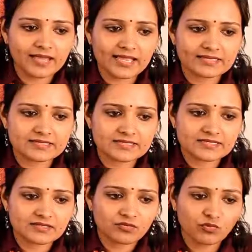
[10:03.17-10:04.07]

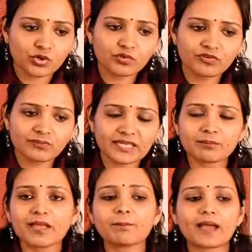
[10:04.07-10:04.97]
lines. What do we mean
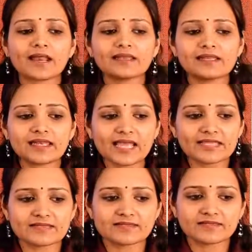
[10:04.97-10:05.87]
by parallel
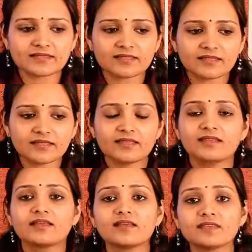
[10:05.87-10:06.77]
lines?
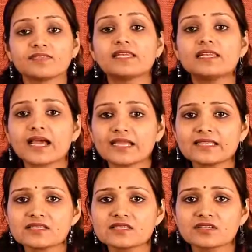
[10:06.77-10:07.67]
The
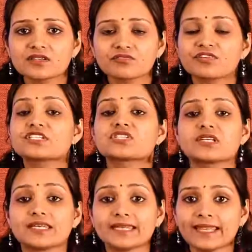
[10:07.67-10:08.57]
lines which
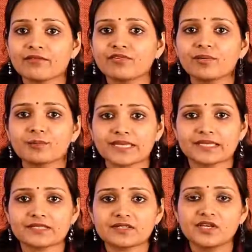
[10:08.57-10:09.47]
never
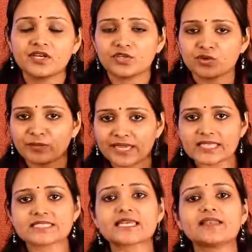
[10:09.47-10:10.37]
meet. You may
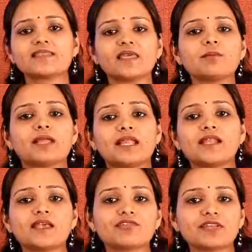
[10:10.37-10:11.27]
extend them
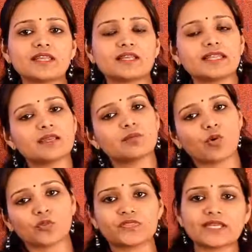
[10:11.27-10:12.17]
indefinitely in
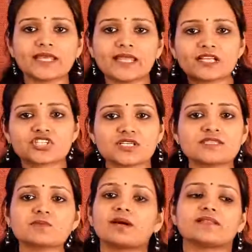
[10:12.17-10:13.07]
both the
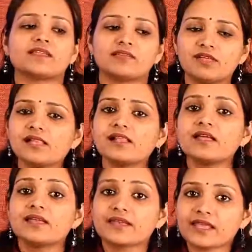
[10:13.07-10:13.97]
directions, but they will
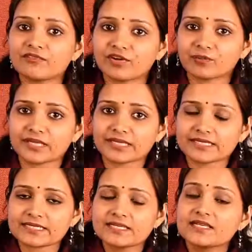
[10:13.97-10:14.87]
never
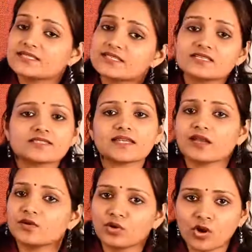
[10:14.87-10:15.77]
meet. Since they
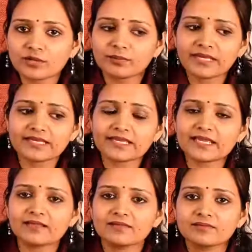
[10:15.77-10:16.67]
are not
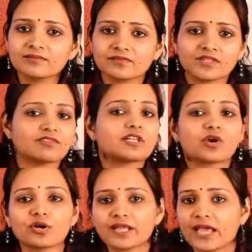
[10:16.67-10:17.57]
meeting, they will
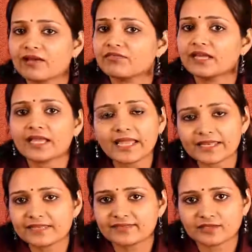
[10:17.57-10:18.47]
not have
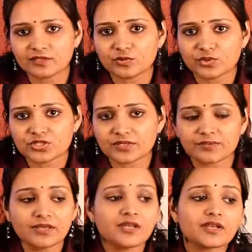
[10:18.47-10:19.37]
any solution.
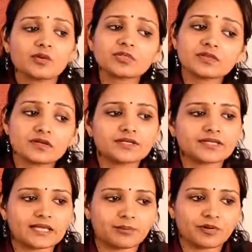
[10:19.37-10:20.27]
Now, third
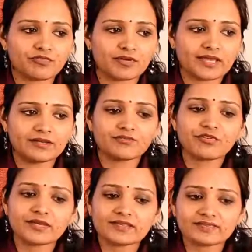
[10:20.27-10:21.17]
type of line.
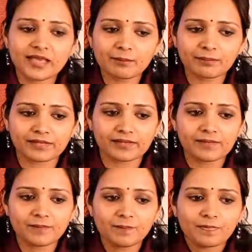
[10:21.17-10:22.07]
For
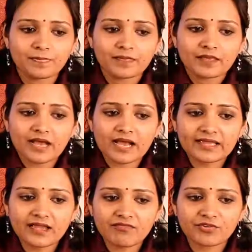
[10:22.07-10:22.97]
example, I
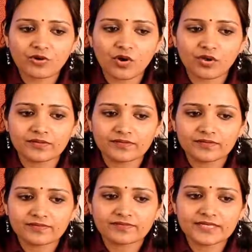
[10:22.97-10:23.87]
have
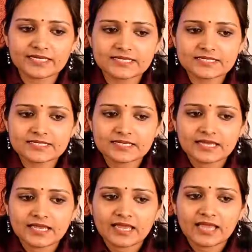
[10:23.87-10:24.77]
drawn this
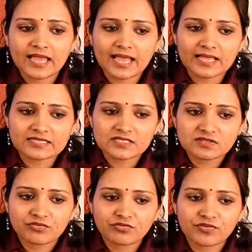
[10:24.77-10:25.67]
as
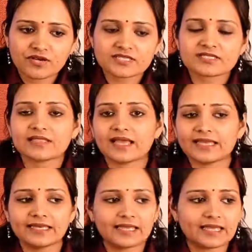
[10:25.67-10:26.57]
first
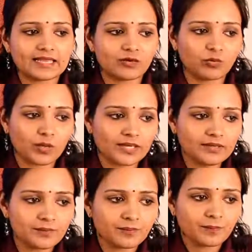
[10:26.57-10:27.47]
line
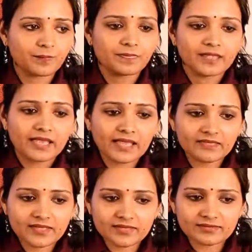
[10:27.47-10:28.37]
L1,
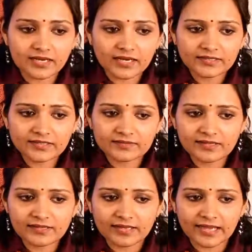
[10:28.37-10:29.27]
and there is
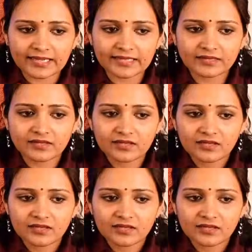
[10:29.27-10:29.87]
another line